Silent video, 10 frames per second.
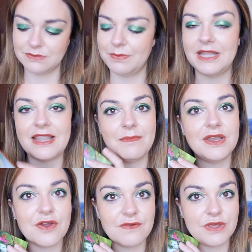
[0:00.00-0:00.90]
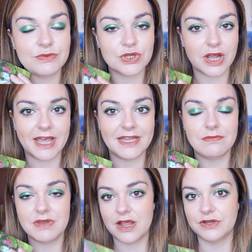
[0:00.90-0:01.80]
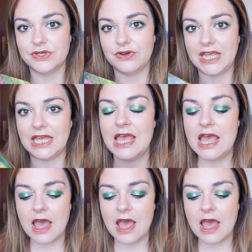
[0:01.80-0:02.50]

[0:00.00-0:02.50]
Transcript: But let me know if you've tried Menagerie